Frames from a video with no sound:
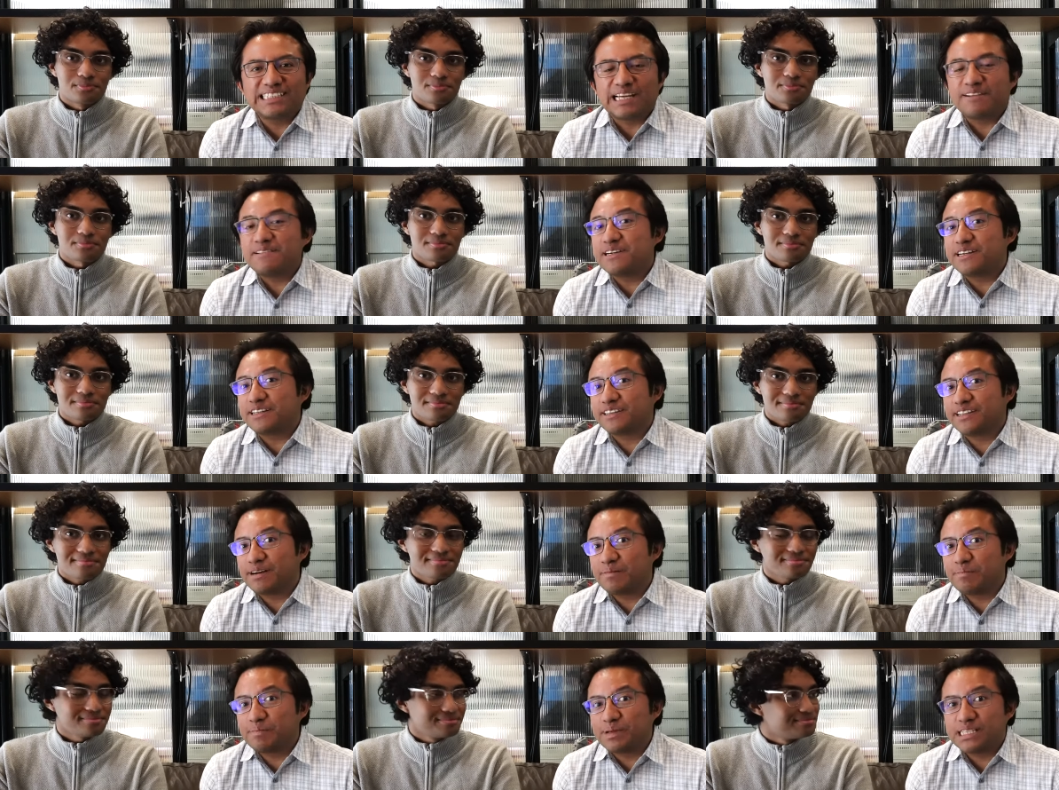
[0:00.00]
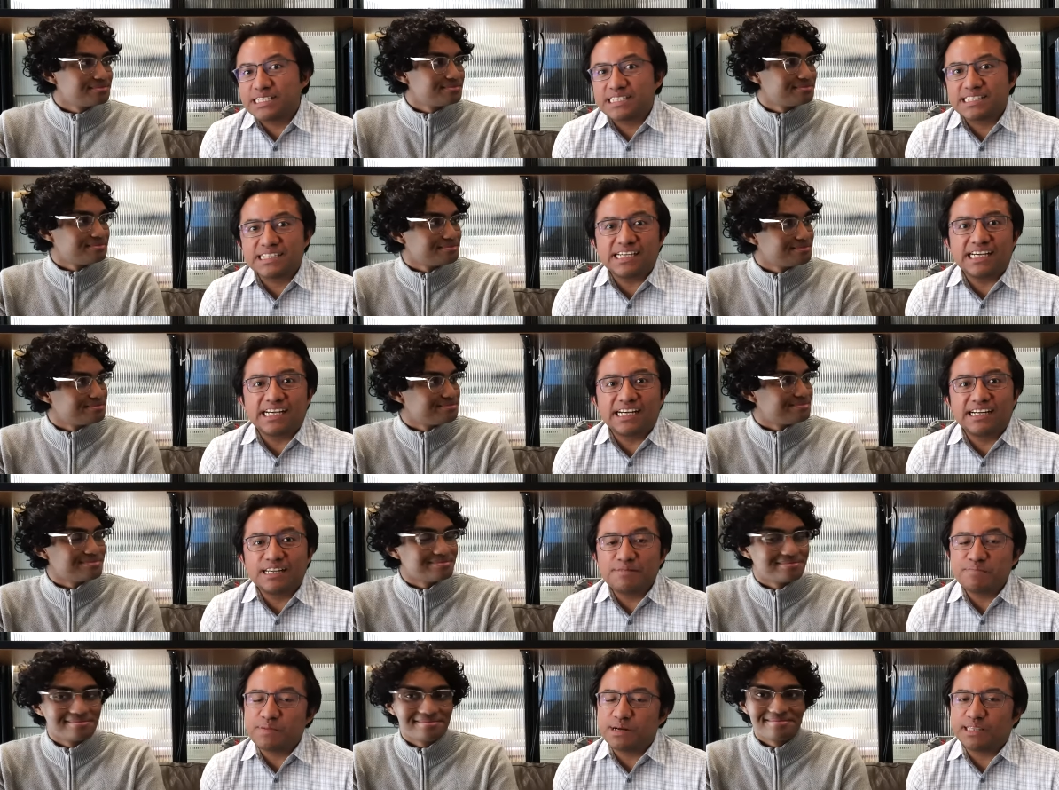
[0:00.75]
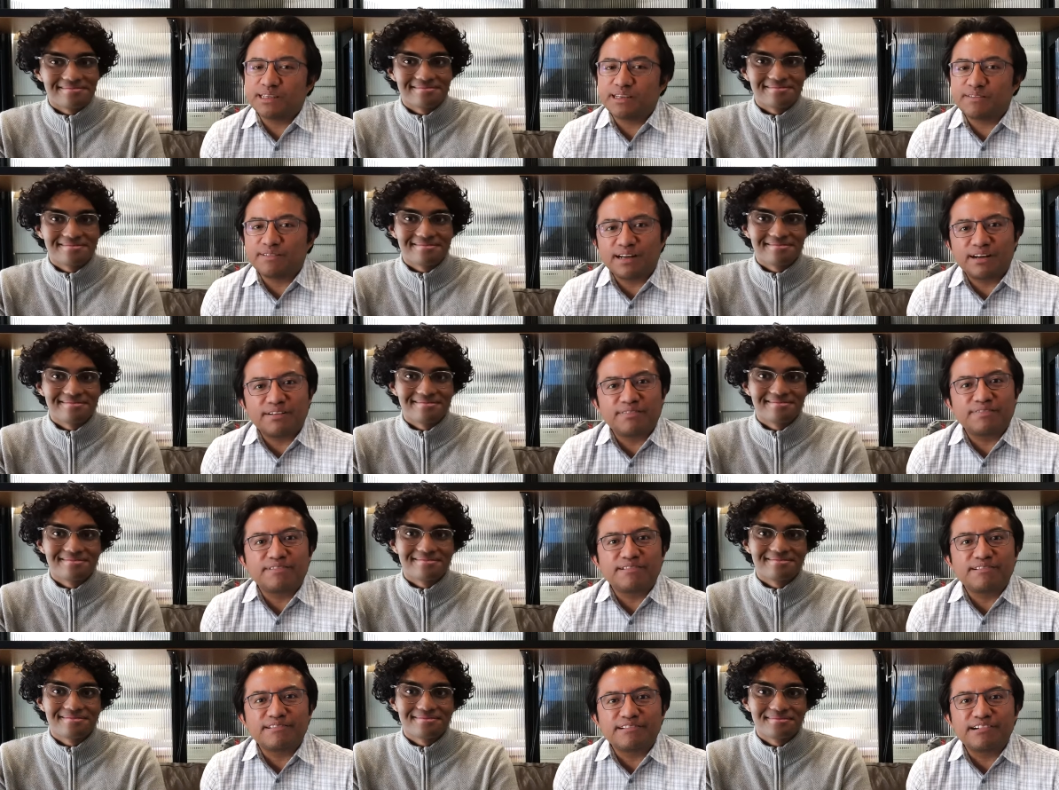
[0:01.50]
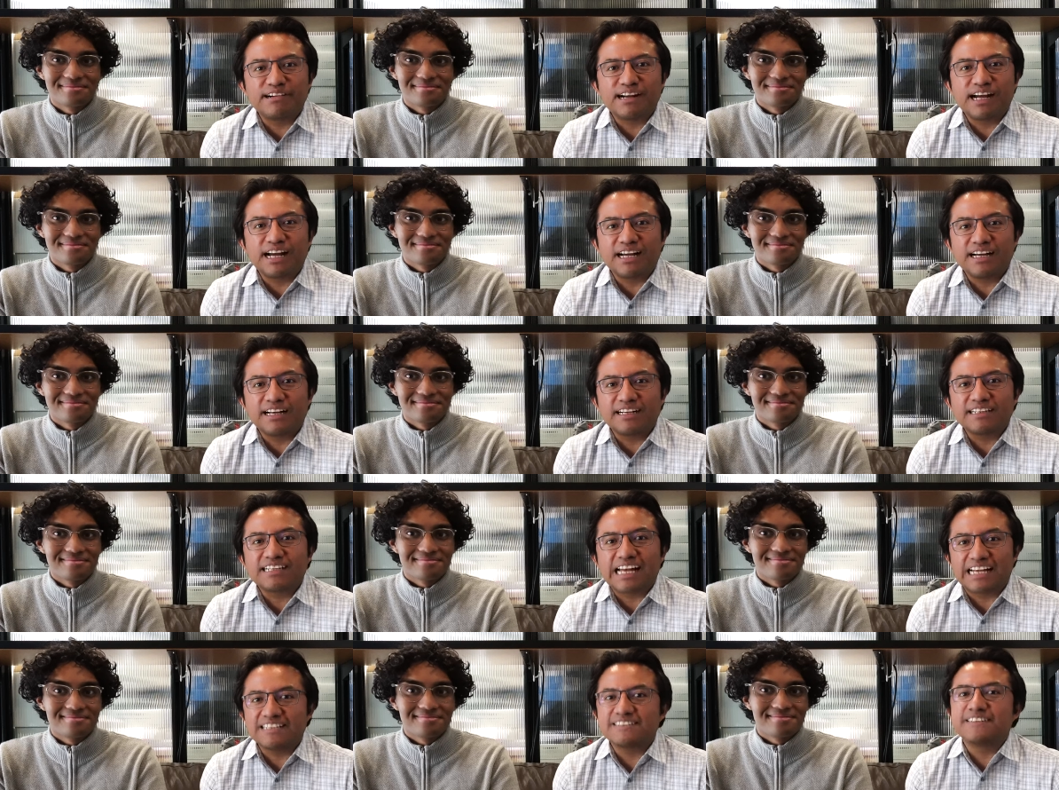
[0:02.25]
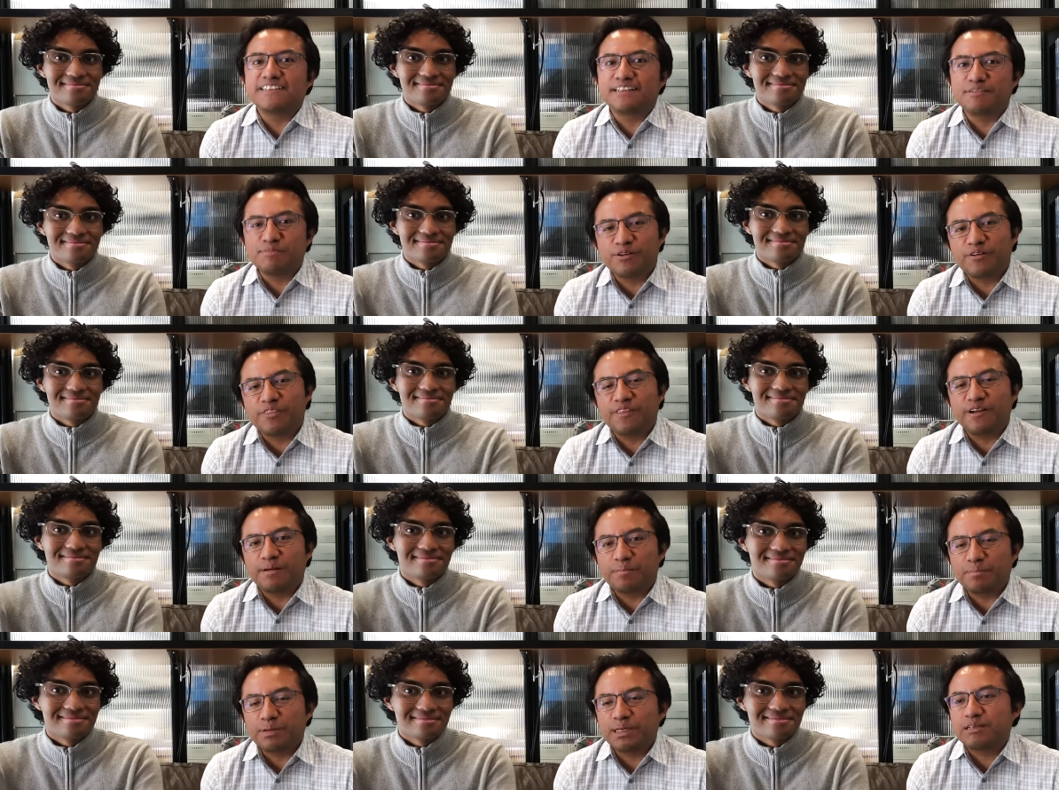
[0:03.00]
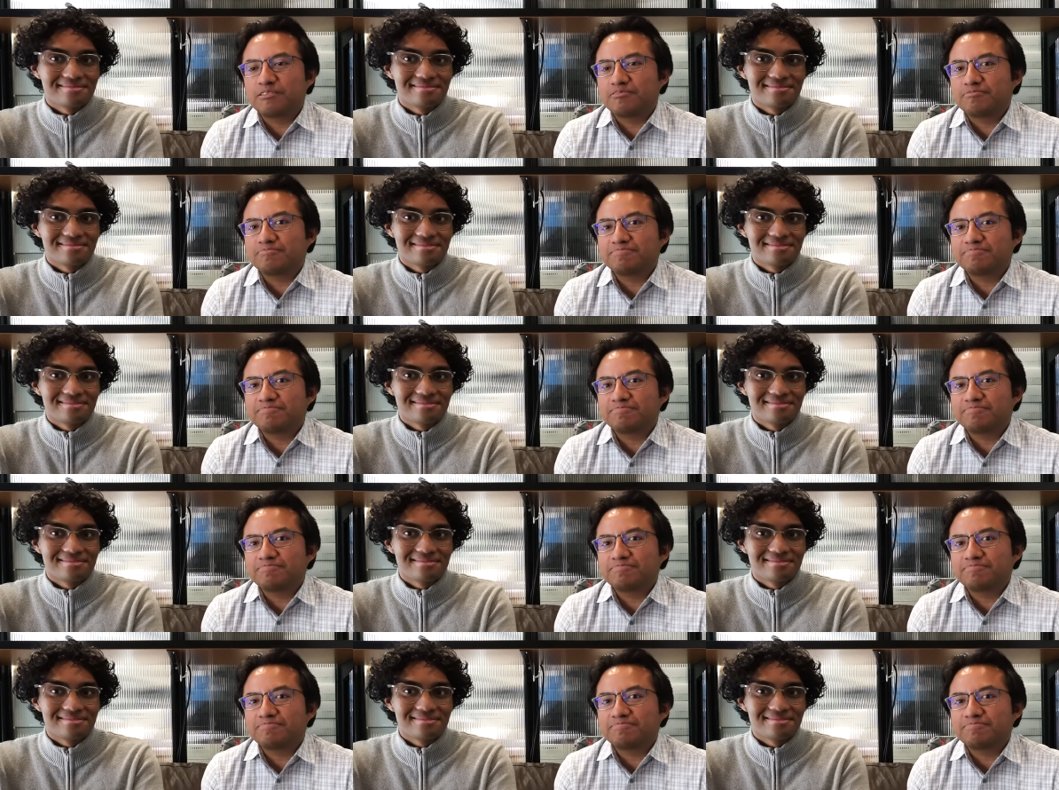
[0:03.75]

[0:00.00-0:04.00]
Speaker 1: cellular therapies, uh, in particular for uh, cancer immunotherapy.